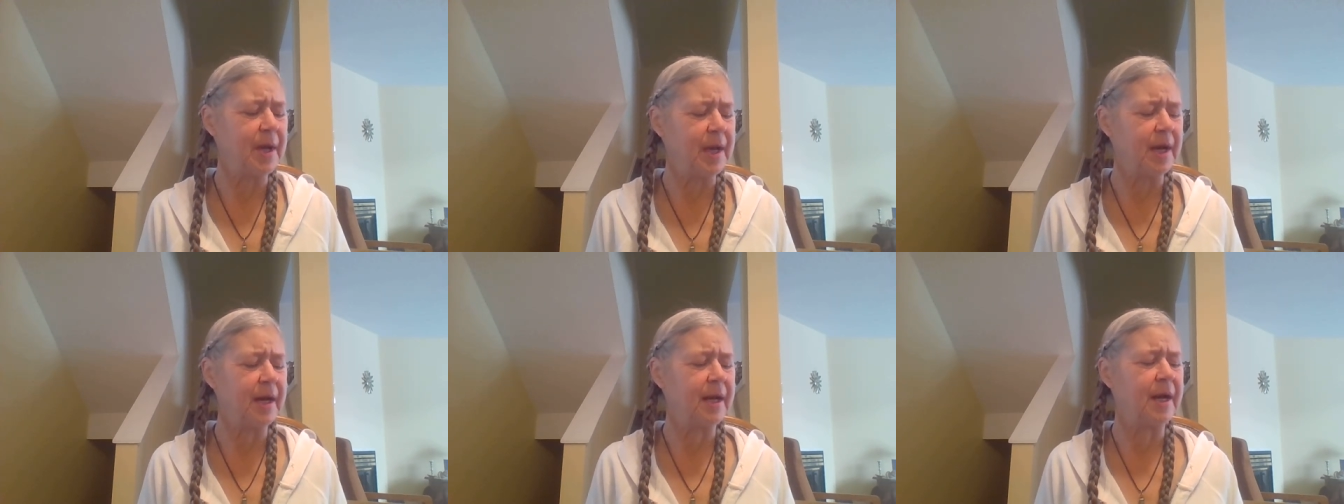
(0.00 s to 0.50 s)

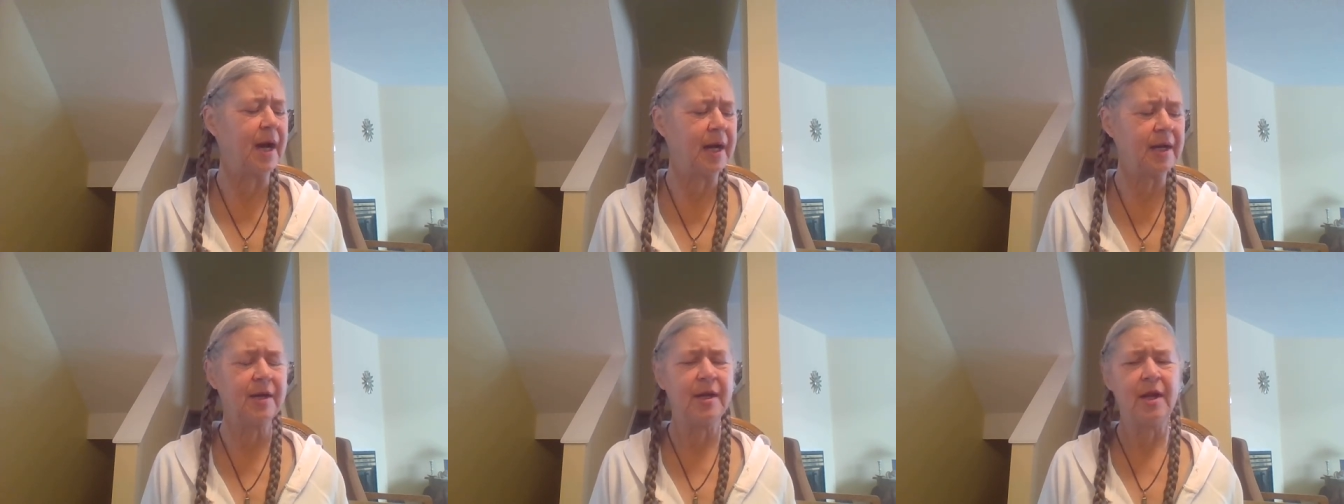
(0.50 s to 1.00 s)
And I
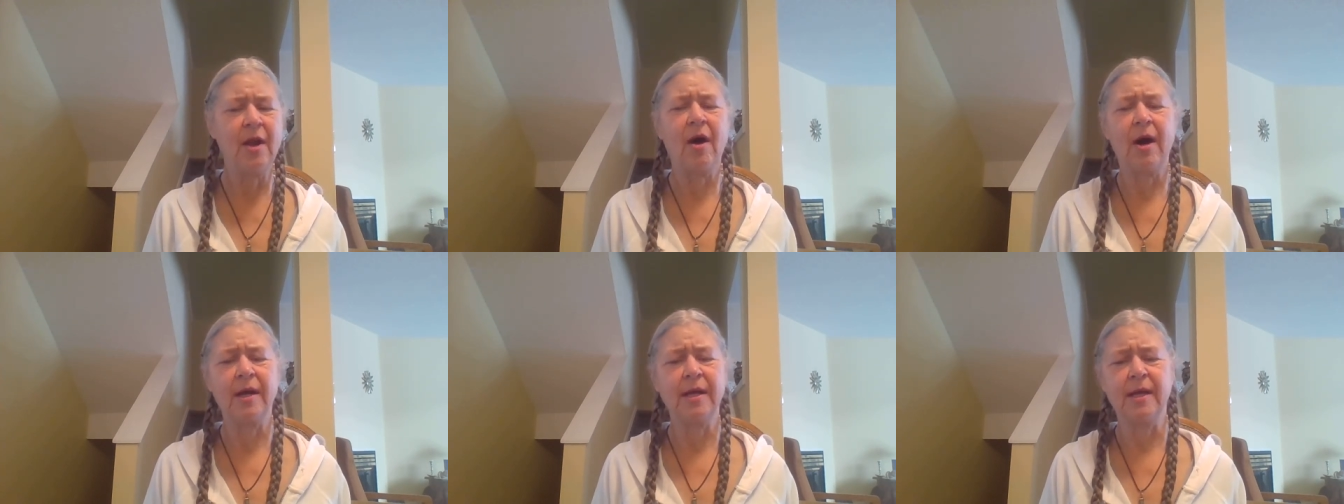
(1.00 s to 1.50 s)
could
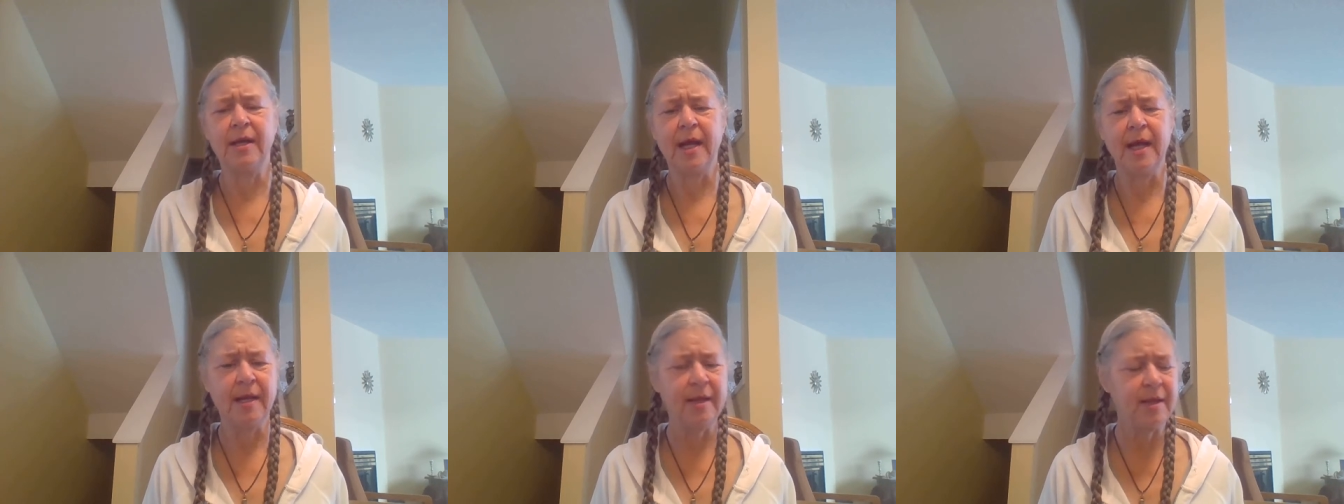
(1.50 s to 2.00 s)
not in
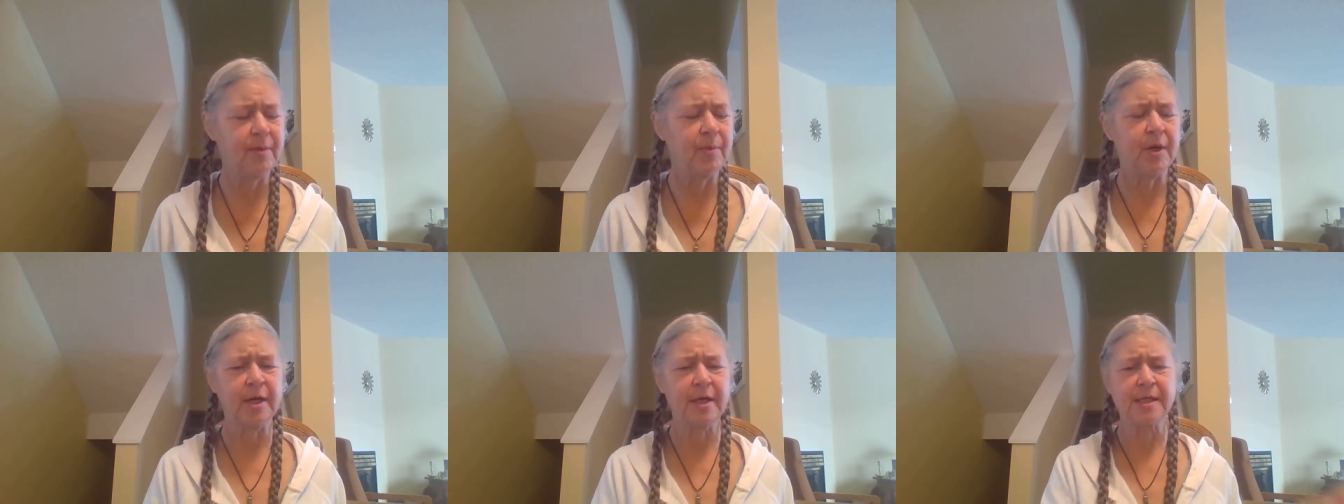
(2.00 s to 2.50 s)
any of the
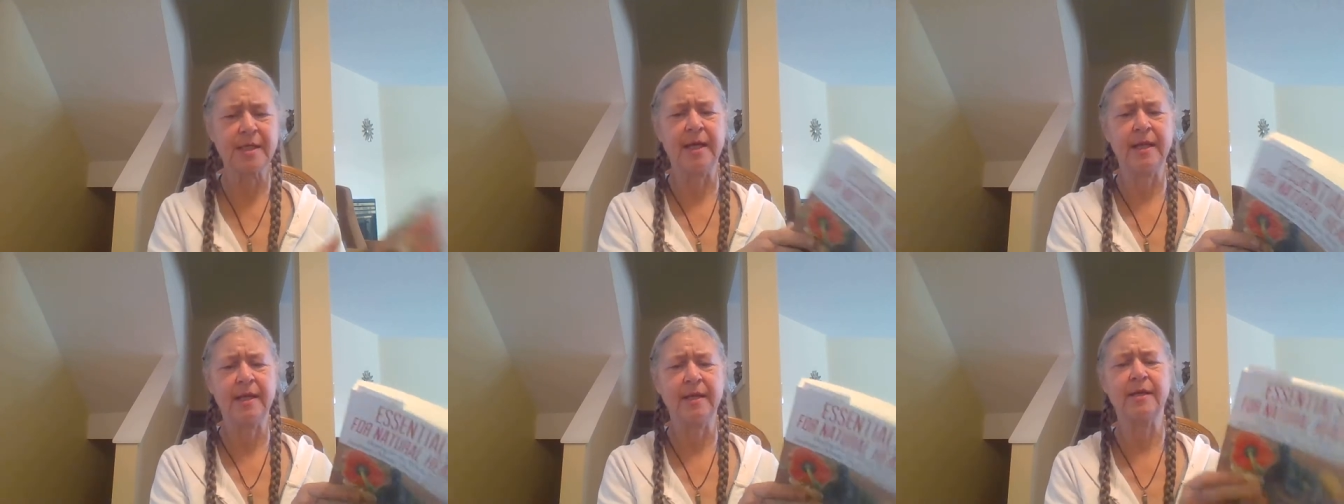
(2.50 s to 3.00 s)
books. I
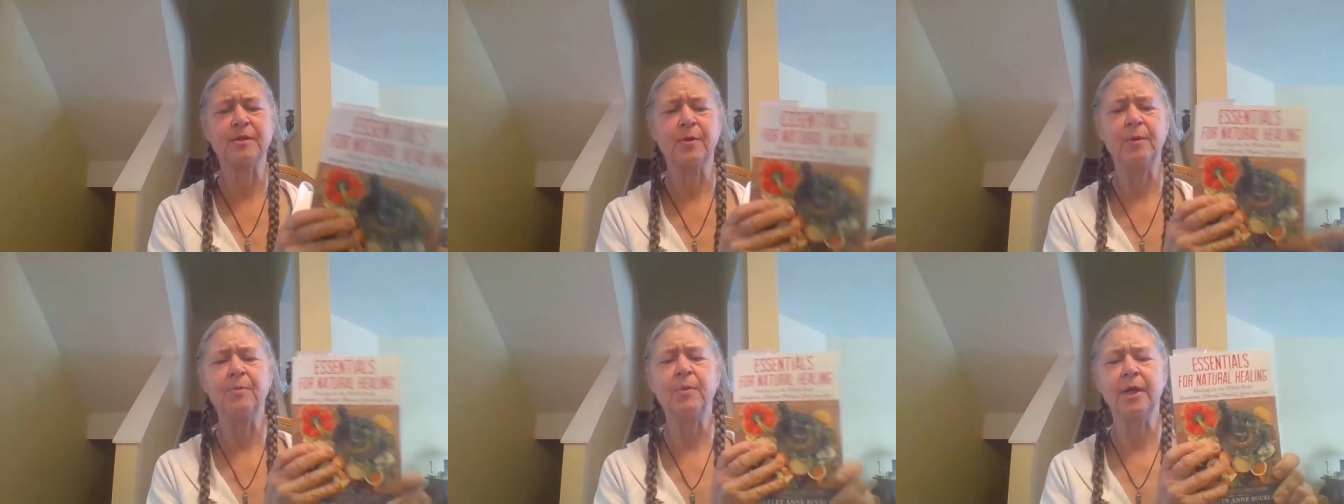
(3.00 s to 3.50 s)
think there's
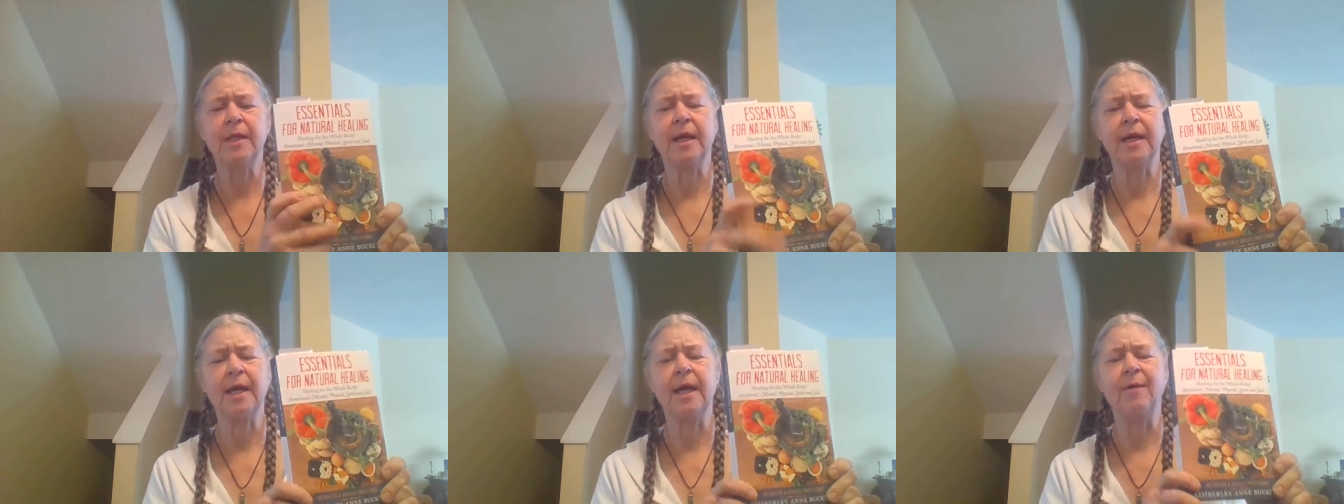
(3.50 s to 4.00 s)
one book
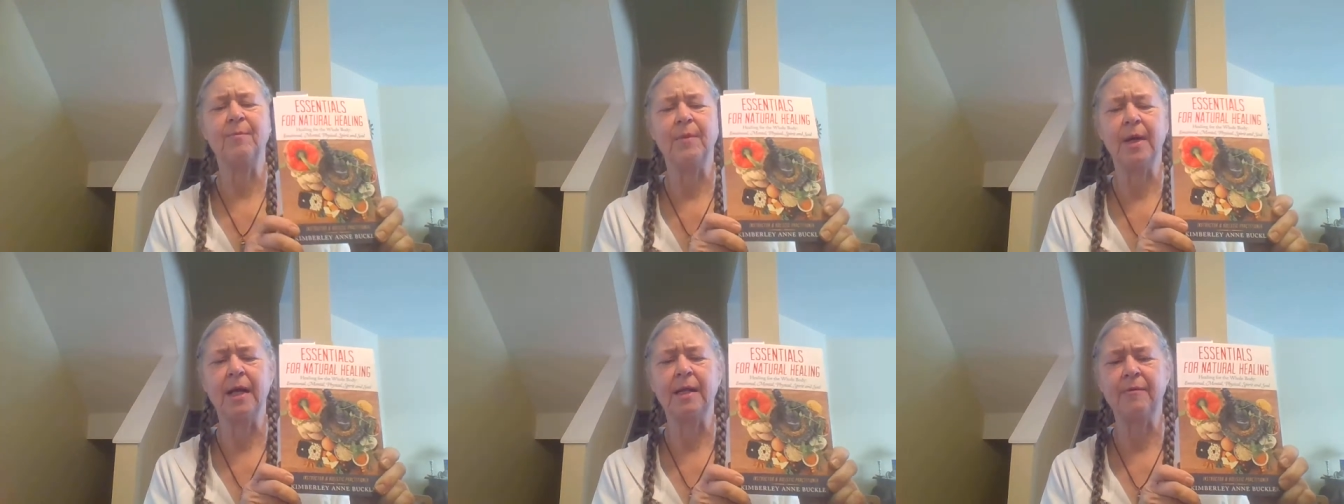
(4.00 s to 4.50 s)
that came
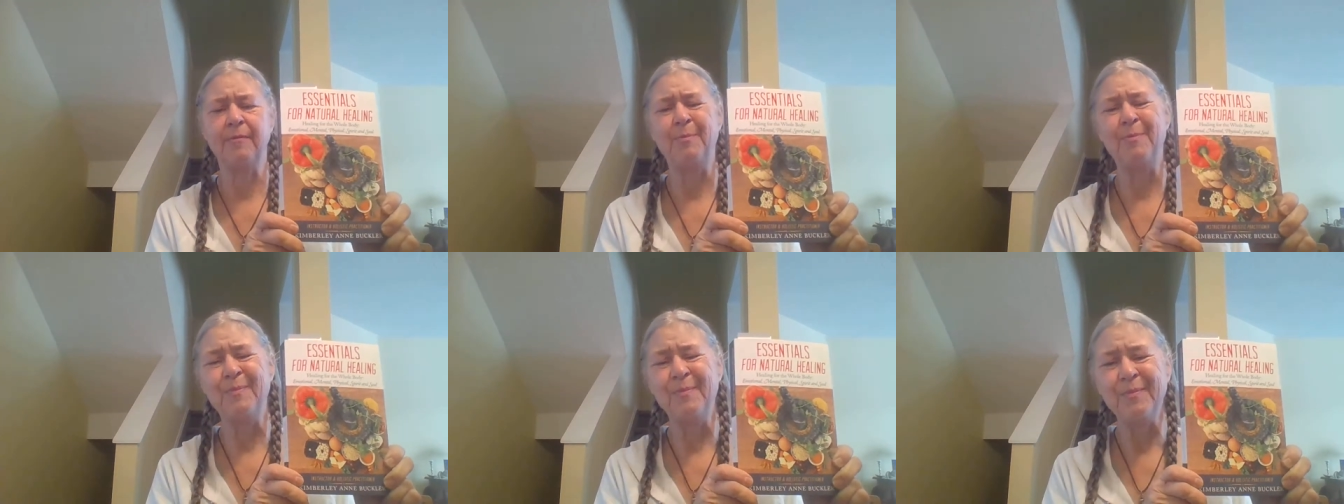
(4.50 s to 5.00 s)

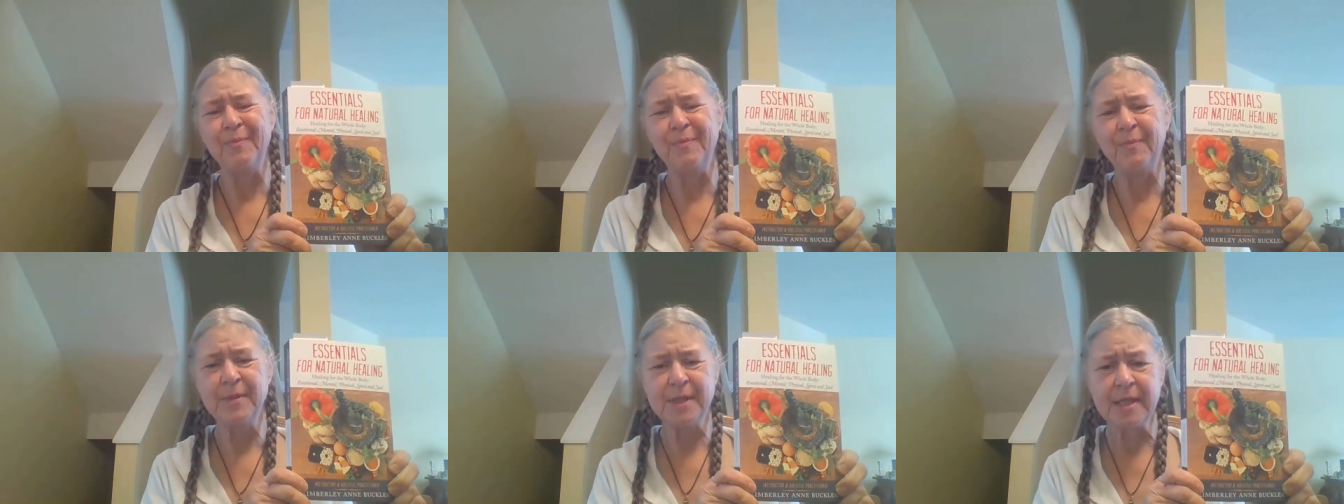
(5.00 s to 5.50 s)

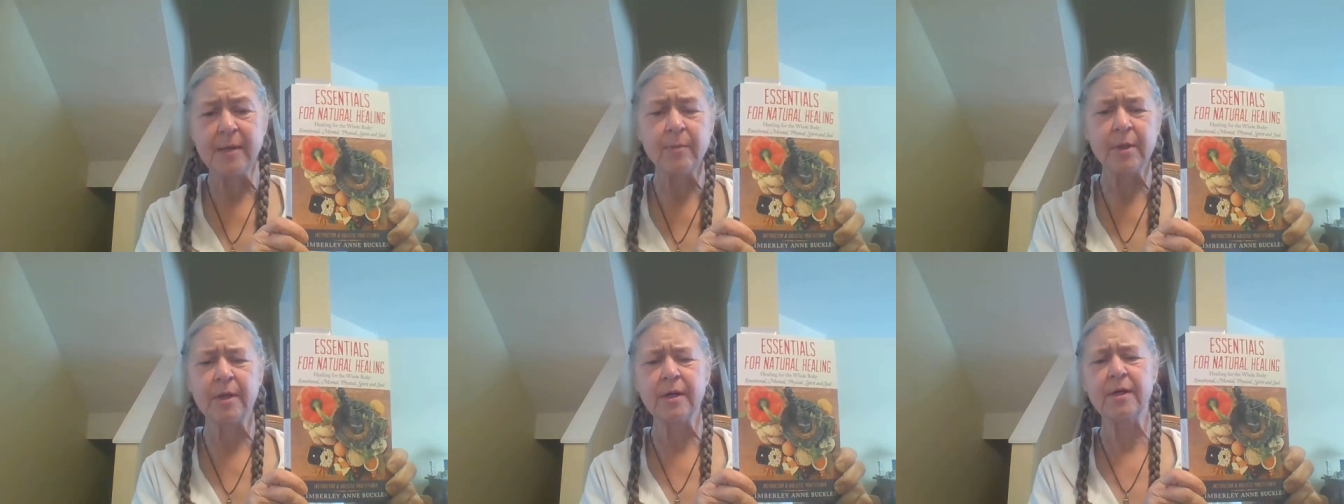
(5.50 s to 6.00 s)

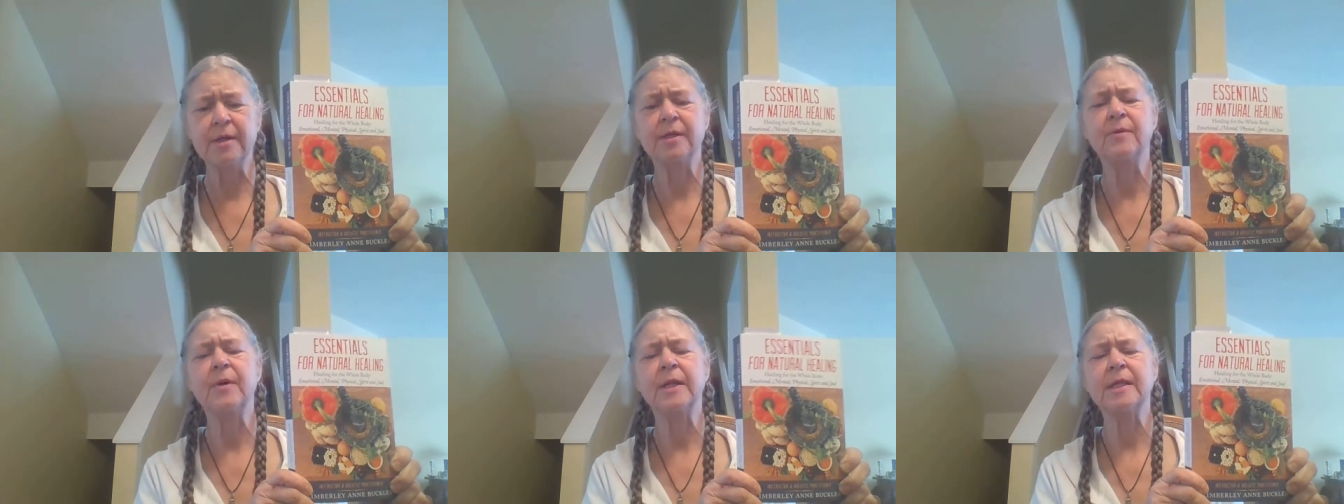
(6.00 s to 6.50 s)
similar
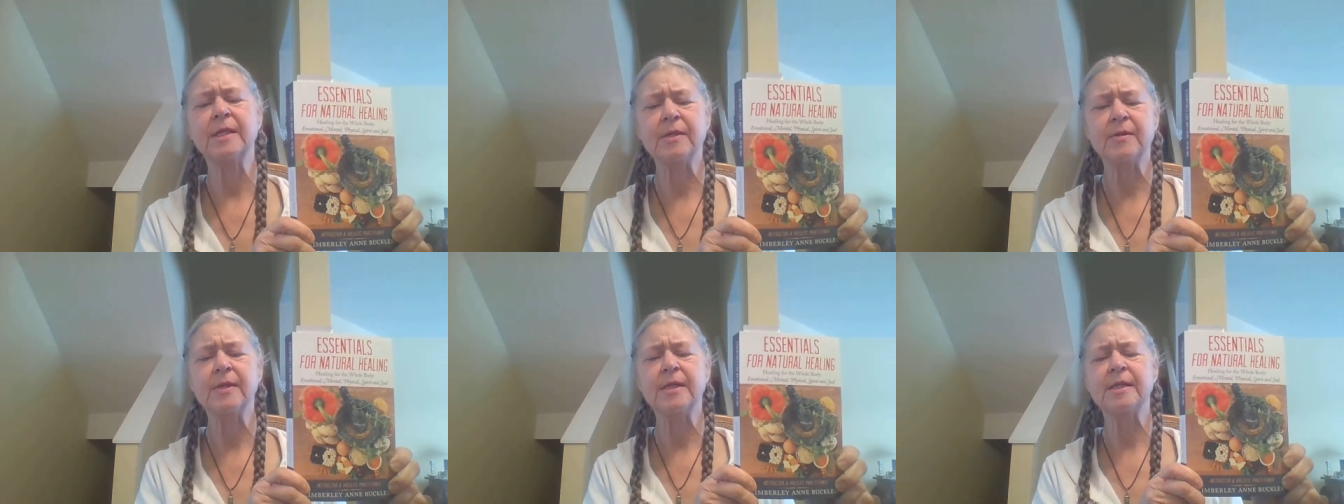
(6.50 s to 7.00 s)
to what this
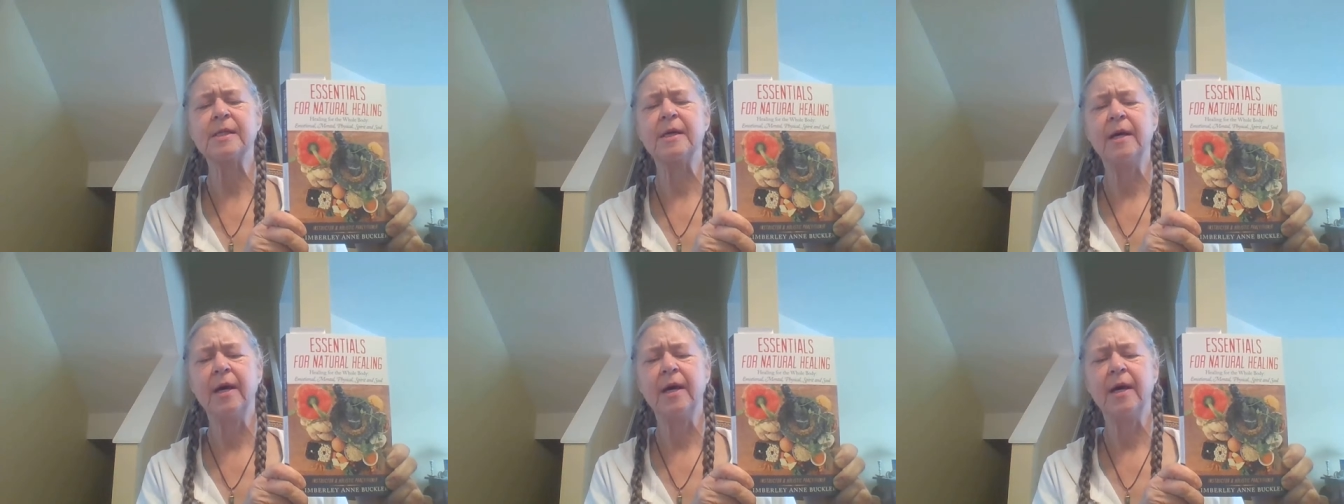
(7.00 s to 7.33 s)
was,